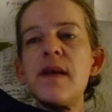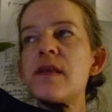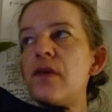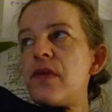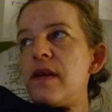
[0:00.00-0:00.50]

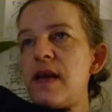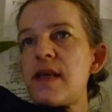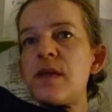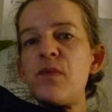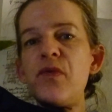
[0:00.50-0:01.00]
So the
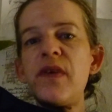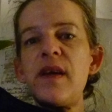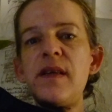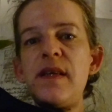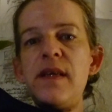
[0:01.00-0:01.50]
next
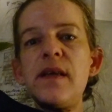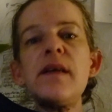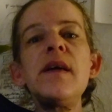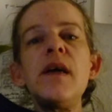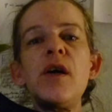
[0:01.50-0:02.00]
moving in here,
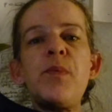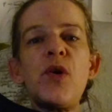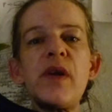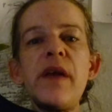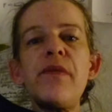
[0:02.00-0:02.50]

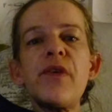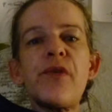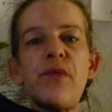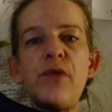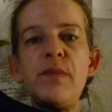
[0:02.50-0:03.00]
upon having
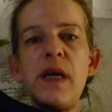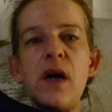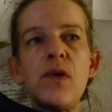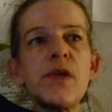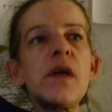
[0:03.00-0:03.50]
thrown me
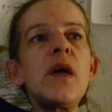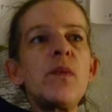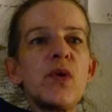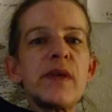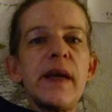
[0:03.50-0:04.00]
out,
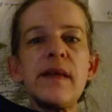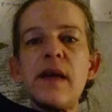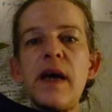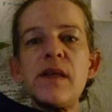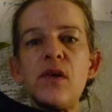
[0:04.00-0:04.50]
would
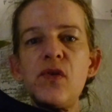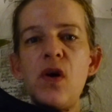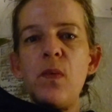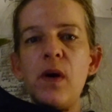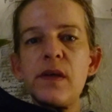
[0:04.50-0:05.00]
get I don't
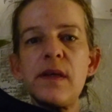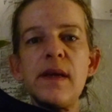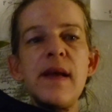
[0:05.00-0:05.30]
know what.